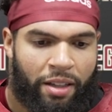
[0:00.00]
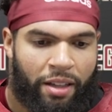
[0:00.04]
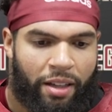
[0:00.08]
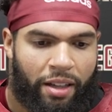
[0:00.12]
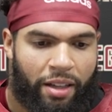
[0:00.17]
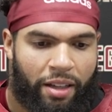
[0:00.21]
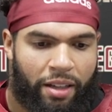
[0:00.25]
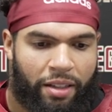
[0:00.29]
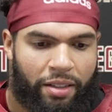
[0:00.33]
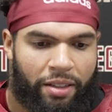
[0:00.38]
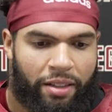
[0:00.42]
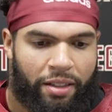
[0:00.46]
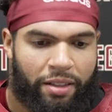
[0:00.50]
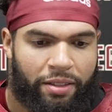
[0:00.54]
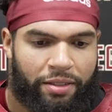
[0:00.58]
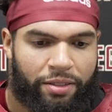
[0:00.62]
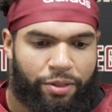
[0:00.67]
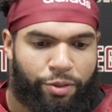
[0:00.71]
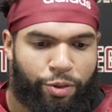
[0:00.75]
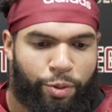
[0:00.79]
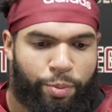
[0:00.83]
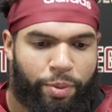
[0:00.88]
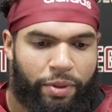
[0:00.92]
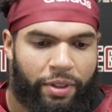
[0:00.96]
And, and, it's a
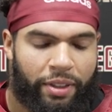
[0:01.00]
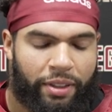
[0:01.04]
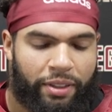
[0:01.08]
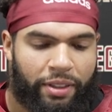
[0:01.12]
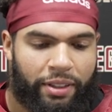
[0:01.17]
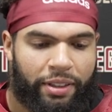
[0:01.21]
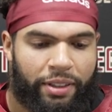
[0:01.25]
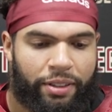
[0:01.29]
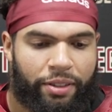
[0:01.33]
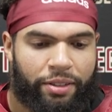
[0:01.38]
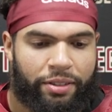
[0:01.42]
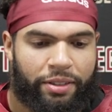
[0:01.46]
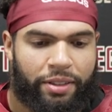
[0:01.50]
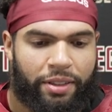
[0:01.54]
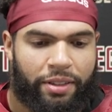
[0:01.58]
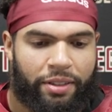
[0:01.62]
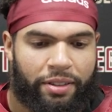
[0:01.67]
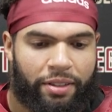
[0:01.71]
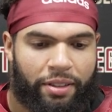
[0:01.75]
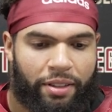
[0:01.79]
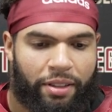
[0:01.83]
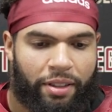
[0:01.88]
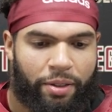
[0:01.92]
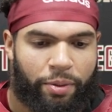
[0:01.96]
group of good leaders,
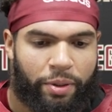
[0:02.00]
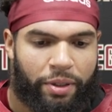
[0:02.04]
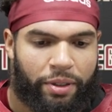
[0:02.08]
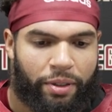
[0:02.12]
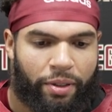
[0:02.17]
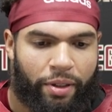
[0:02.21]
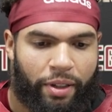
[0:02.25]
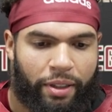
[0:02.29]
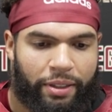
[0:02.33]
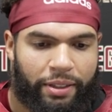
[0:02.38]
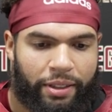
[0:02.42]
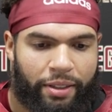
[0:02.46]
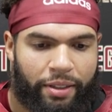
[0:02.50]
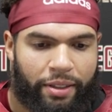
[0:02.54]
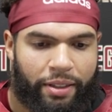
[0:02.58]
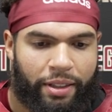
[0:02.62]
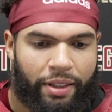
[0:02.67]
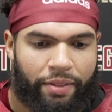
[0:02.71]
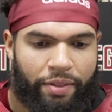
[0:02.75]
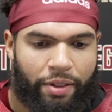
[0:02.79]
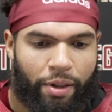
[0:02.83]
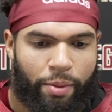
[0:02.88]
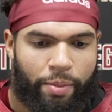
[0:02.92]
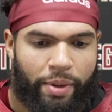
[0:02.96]
and we're going to go out there and
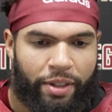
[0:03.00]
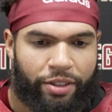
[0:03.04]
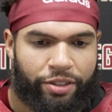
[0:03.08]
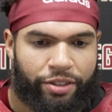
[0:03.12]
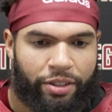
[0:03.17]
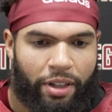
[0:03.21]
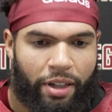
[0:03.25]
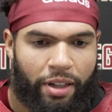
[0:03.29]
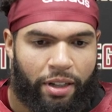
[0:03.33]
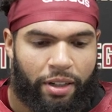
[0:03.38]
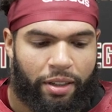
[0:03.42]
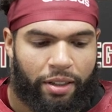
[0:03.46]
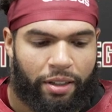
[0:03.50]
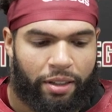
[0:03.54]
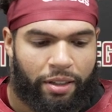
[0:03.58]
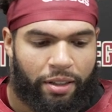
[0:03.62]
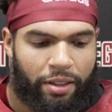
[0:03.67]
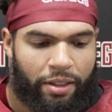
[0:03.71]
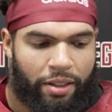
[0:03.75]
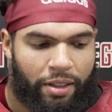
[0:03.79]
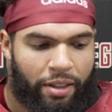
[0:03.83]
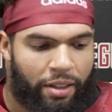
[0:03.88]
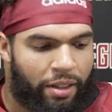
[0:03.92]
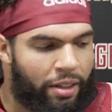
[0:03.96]
give it our best shot
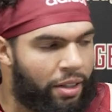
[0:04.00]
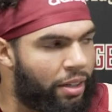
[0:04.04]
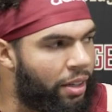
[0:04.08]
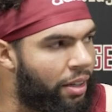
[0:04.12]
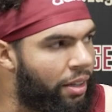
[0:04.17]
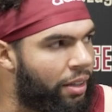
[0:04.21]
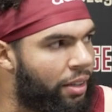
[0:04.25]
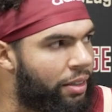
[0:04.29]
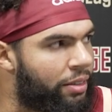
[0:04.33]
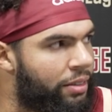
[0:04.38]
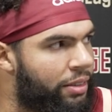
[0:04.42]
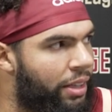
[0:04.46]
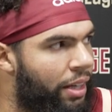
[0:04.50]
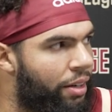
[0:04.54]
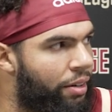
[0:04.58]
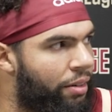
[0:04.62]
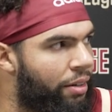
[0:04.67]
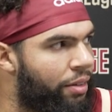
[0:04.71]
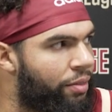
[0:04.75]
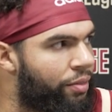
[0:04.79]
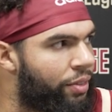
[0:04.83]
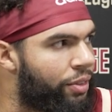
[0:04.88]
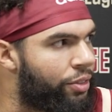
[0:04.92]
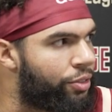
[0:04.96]
on
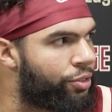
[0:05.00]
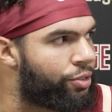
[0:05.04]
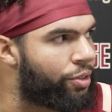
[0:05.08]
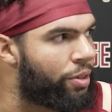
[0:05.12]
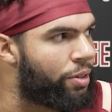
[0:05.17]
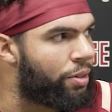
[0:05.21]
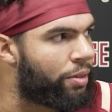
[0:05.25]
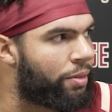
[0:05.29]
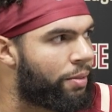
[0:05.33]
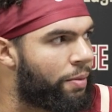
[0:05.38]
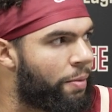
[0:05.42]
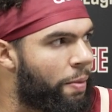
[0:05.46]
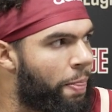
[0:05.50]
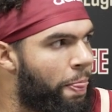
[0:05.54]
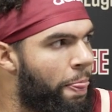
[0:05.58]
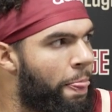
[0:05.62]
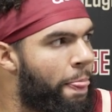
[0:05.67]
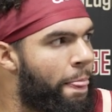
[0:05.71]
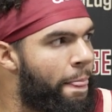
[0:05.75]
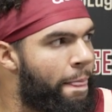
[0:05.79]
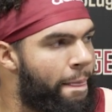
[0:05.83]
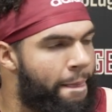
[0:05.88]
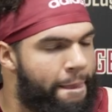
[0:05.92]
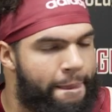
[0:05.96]
Saturday and finish strong.
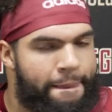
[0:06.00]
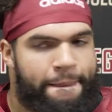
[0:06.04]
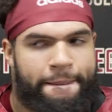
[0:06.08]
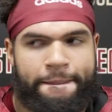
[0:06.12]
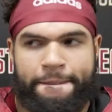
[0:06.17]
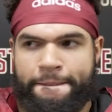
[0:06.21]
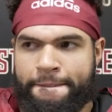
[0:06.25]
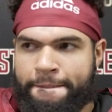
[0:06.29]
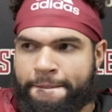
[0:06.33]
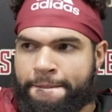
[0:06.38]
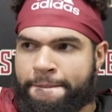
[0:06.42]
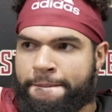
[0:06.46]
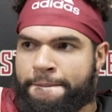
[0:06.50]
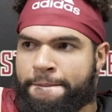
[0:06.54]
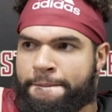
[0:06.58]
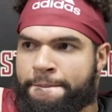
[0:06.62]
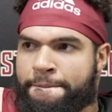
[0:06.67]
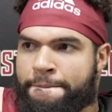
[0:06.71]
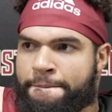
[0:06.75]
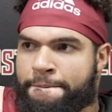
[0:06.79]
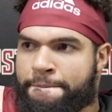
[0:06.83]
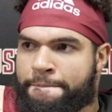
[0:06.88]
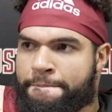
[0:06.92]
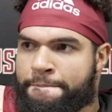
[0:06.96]
Has it sunk
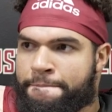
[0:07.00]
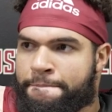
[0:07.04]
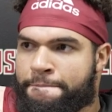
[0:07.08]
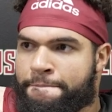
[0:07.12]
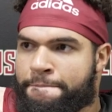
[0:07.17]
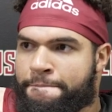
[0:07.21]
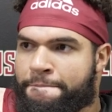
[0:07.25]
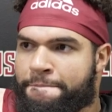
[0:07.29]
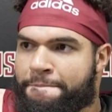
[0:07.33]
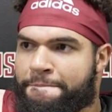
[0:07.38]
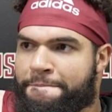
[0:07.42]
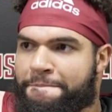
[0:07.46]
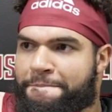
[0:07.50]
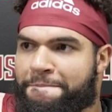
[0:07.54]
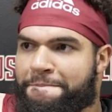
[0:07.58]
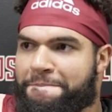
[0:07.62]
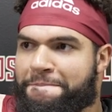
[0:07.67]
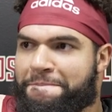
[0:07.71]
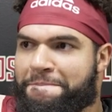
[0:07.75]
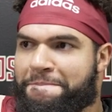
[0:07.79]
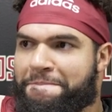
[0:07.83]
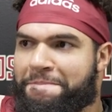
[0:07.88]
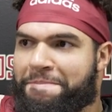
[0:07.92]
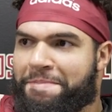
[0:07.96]
in yet, or you think it will sink in
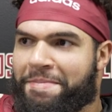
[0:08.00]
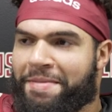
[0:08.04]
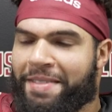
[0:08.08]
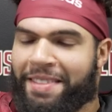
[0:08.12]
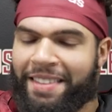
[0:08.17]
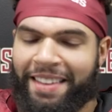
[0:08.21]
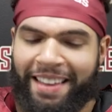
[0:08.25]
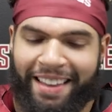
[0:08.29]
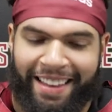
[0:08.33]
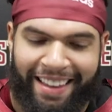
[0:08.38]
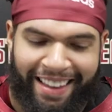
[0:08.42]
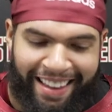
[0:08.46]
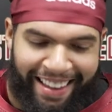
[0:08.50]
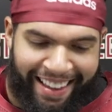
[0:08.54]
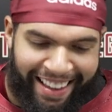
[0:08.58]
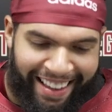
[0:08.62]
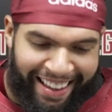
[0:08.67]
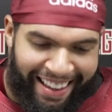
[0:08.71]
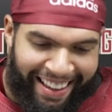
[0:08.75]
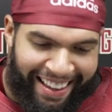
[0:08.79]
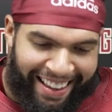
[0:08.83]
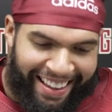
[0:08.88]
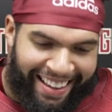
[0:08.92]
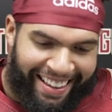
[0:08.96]
on Saturday, or what, what do you
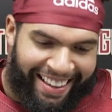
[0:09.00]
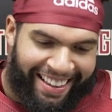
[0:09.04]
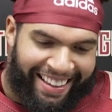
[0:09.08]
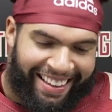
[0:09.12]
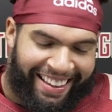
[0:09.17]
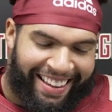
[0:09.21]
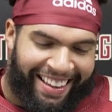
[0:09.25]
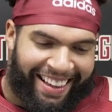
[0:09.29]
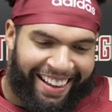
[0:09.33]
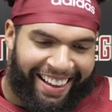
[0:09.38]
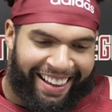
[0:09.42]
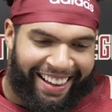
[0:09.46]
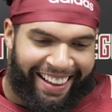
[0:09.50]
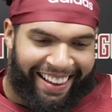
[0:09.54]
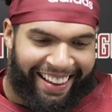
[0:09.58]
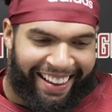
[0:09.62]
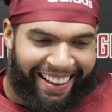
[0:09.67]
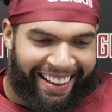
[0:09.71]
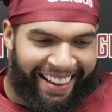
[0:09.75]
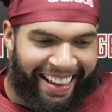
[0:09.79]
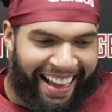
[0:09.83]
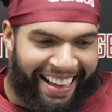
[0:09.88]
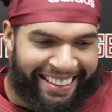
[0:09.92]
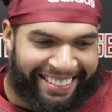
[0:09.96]
expect?
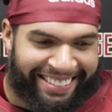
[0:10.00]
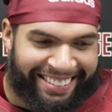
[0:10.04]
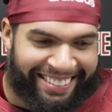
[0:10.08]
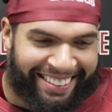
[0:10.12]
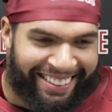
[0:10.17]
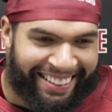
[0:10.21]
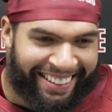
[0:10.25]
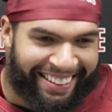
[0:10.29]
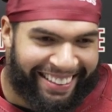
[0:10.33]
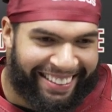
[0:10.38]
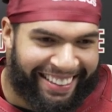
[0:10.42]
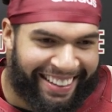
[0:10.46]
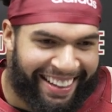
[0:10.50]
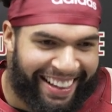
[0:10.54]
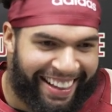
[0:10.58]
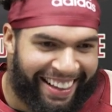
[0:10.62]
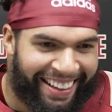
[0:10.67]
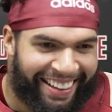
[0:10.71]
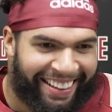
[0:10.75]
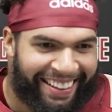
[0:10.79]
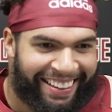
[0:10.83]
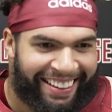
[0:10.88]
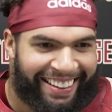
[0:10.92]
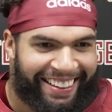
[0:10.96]
Uh, it hasn't sunk in
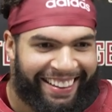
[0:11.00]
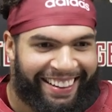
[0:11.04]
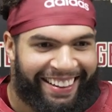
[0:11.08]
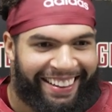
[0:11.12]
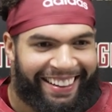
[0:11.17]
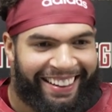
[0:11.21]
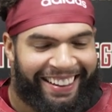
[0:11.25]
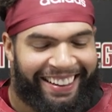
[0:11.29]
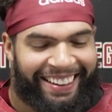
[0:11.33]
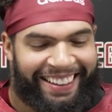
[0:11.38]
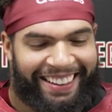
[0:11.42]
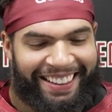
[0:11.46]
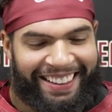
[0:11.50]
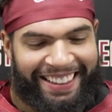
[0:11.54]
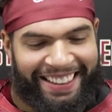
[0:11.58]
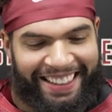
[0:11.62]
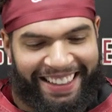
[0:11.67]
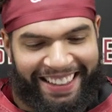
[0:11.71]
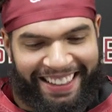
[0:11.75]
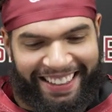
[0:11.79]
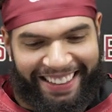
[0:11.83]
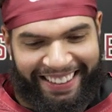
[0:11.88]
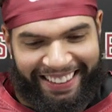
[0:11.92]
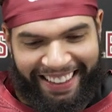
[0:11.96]
yet. Uh,
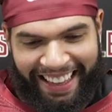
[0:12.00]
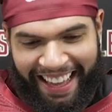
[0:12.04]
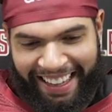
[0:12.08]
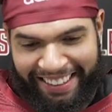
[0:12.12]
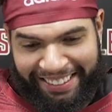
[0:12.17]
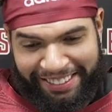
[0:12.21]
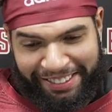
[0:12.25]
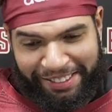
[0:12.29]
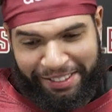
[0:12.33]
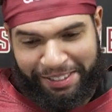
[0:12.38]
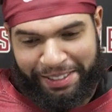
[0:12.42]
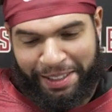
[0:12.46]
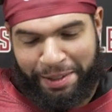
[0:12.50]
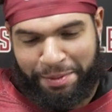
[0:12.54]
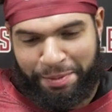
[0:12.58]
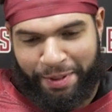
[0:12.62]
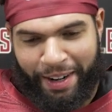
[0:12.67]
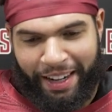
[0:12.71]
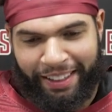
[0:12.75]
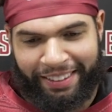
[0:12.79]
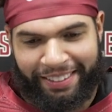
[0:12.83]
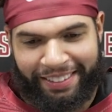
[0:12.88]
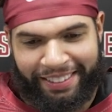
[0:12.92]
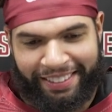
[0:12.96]
last Tuesday
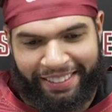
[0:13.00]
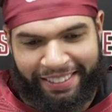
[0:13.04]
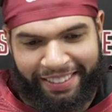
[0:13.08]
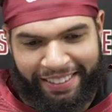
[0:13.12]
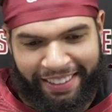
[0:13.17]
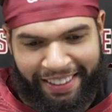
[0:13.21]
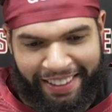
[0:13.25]
practice.